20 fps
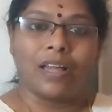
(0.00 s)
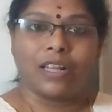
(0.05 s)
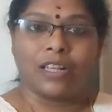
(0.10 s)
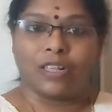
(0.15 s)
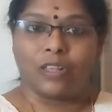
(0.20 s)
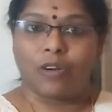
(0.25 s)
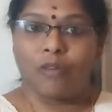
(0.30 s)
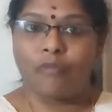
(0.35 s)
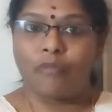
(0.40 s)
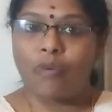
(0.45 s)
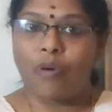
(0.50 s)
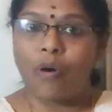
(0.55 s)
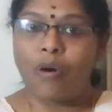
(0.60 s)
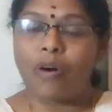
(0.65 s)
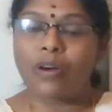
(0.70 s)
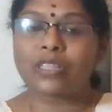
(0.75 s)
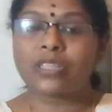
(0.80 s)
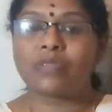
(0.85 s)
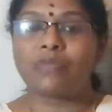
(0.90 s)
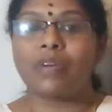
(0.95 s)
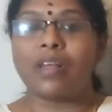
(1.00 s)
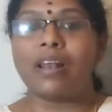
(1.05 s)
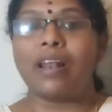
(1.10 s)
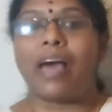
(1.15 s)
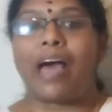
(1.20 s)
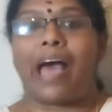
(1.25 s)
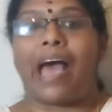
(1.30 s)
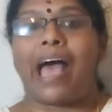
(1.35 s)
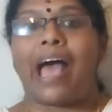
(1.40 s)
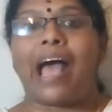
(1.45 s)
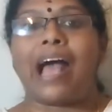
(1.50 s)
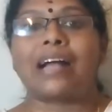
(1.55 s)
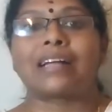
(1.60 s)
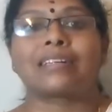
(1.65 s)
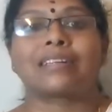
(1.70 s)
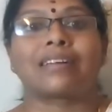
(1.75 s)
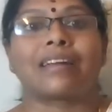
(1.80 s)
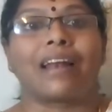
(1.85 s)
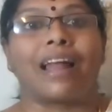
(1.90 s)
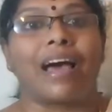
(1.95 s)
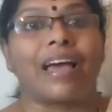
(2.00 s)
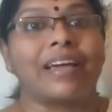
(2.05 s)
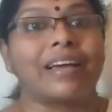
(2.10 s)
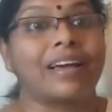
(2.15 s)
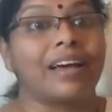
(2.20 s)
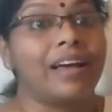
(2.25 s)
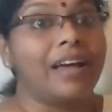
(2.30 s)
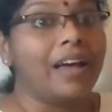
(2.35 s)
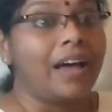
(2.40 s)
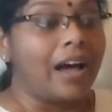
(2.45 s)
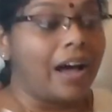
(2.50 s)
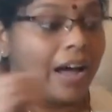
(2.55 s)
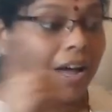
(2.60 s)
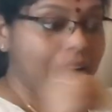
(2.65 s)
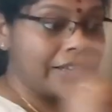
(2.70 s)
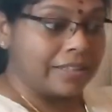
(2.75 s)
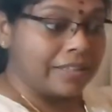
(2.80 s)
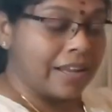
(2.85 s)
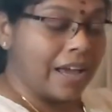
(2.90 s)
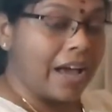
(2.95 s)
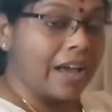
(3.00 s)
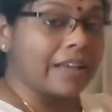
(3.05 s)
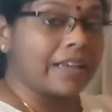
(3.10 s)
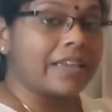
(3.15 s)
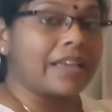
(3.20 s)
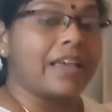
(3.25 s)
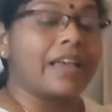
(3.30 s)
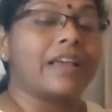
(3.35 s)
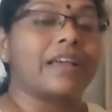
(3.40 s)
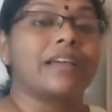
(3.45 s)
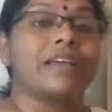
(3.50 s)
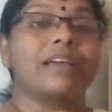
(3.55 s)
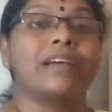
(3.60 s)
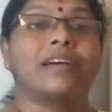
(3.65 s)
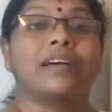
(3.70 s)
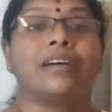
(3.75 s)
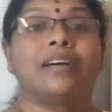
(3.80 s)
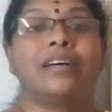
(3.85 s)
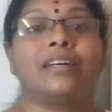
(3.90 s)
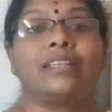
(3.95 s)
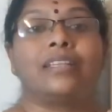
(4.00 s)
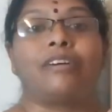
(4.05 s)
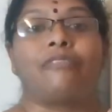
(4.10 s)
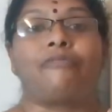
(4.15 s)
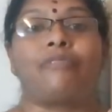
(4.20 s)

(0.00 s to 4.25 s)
The fox will act like attacking the